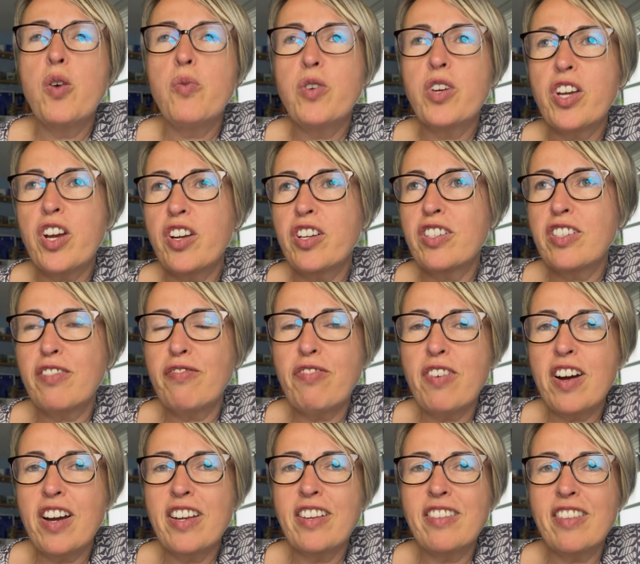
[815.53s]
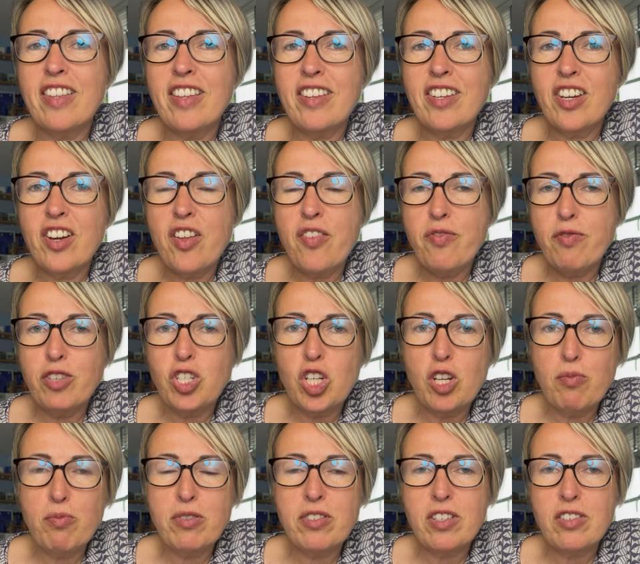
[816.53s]
we're going to find that, you know,
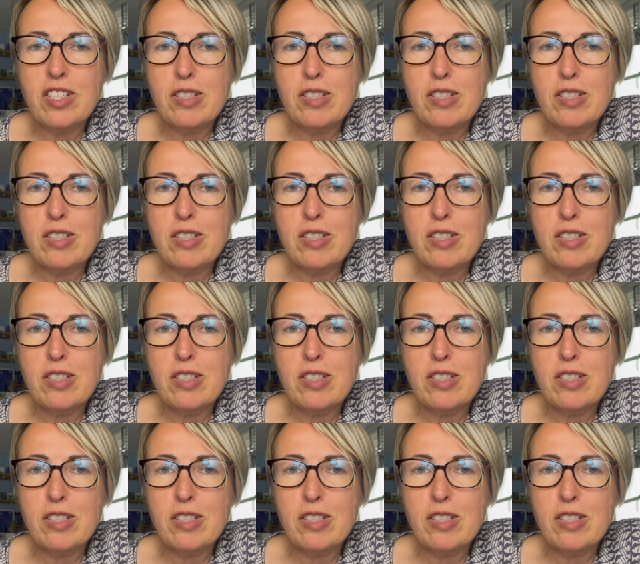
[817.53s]
Jupiter